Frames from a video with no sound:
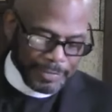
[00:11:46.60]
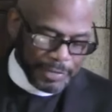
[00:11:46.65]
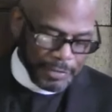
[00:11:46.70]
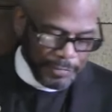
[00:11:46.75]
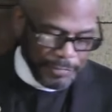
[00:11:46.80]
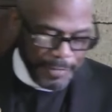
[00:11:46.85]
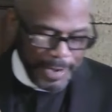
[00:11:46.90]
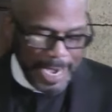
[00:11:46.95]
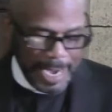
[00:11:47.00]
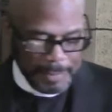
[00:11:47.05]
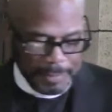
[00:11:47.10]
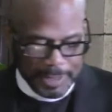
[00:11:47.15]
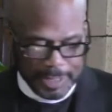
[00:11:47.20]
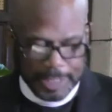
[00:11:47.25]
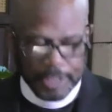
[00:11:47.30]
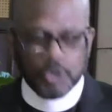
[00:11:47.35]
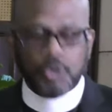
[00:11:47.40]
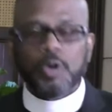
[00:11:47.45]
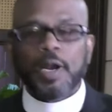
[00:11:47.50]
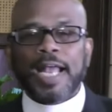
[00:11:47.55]
of the
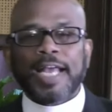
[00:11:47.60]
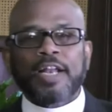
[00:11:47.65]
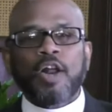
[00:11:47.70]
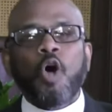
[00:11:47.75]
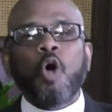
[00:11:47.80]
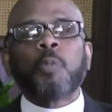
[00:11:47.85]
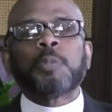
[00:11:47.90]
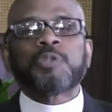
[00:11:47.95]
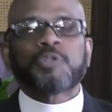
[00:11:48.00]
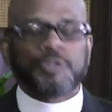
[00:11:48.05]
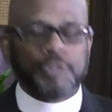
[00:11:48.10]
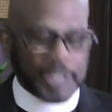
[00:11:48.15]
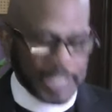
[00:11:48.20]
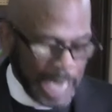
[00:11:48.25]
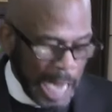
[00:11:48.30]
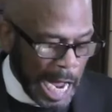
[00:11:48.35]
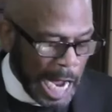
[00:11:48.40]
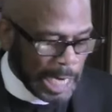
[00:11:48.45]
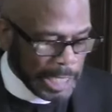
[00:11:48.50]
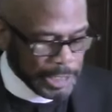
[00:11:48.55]
family who had hopes for
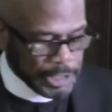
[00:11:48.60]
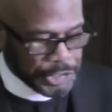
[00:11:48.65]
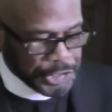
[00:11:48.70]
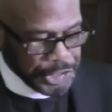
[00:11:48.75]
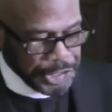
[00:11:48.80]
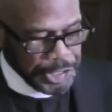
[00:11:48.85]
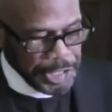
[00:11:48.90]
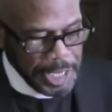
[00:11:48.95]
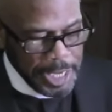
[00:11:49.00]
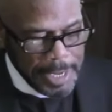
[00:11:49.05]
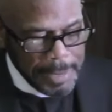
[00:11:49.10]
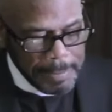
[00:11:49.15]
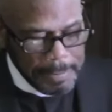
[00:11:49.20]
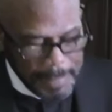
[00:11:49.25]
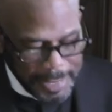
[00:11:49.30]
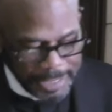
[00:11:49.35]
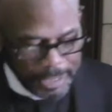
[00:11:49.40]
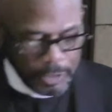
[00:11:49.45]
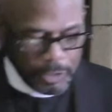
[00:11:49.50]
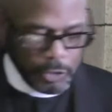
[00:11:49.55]
college and
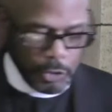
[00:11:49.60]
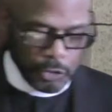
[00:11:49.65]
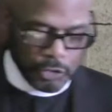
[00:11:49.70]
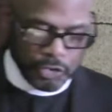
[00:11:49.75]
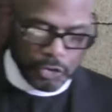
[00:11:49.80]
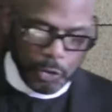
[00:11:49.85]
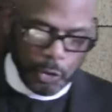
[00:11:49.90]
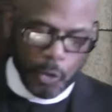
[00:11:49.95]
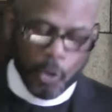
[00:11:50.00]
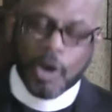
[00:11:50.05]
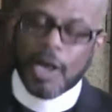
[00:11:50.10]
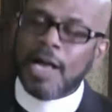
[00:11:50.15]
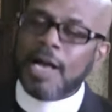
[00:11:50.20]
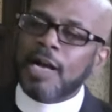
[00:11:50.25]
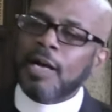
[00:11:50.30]
medical school.